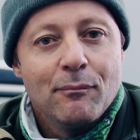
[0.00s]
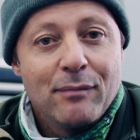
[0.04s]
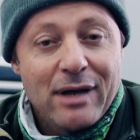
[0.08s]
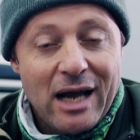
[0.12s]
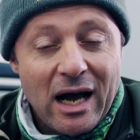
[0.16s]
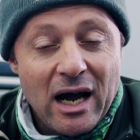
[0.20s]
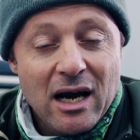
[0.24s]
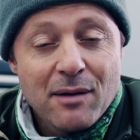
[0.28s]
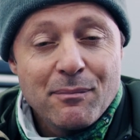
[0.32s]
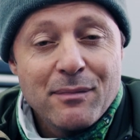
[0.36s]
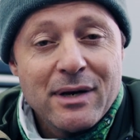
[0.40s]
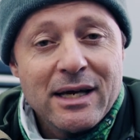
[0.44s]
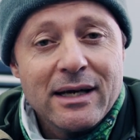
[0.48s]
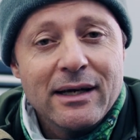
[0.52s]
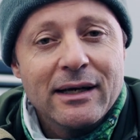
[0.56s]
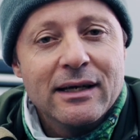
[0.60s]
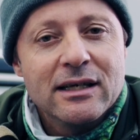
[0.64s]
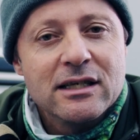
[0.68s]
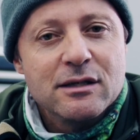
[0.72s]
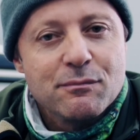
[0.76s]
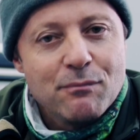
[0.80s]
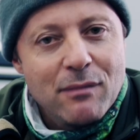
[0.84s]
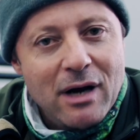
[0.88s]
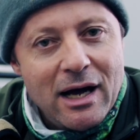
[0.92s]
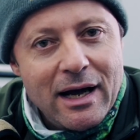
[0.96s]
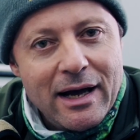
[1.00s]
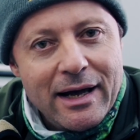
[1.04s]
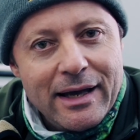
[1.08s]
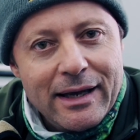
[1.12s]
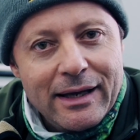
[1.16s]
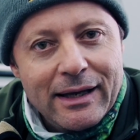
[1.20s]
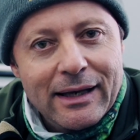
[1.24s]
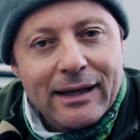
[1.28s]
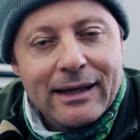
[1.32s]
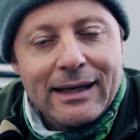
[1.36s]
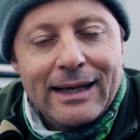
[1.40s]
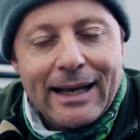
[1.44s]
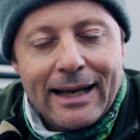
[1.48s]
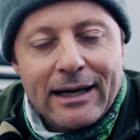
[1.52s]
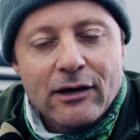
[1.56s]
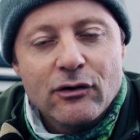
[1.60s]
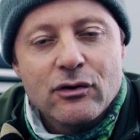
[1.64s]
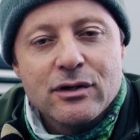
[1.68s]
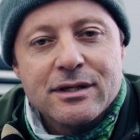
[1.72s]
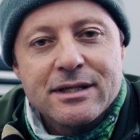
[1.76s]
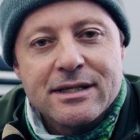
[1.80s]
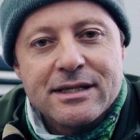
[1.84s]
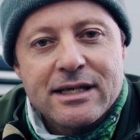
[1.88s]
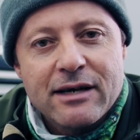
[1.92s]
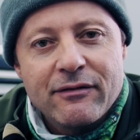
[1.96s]
Behind me is my Land
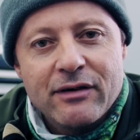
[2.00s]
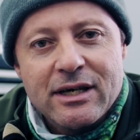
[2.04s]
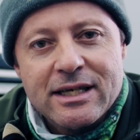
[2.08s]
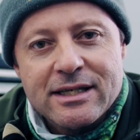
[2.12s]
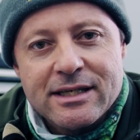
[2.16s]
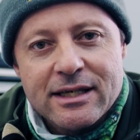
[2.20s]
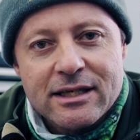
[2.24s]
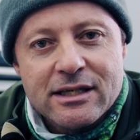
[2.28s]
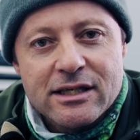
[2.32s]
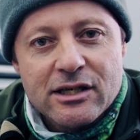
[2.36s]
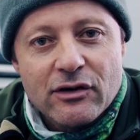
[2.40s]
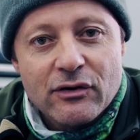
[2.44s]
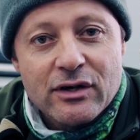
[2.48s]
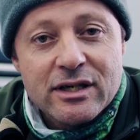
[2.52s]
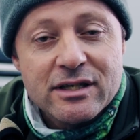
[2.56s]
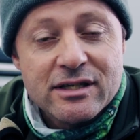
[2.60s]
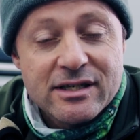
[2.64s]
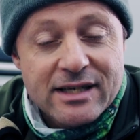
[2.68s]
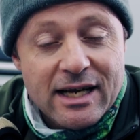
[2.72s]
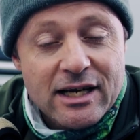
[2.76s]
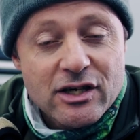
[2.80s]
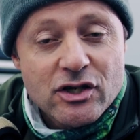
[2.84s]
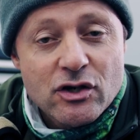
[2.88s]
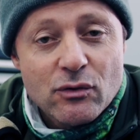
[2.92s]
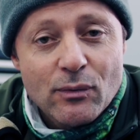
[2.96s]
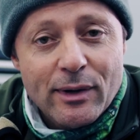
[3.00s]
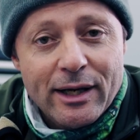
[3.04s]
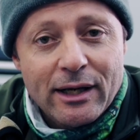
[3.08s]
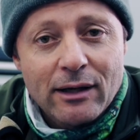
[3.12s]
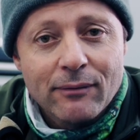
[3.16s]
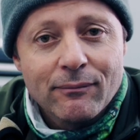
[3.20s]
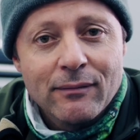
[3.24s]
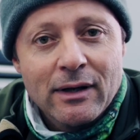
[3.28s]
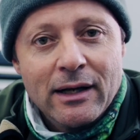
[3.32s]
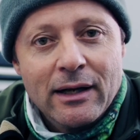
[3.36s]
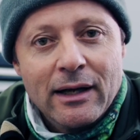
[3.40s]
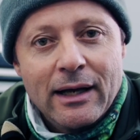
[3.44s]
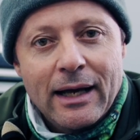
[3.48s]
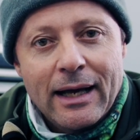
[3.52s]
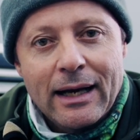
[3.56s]
Cruiser 76 series station wagon.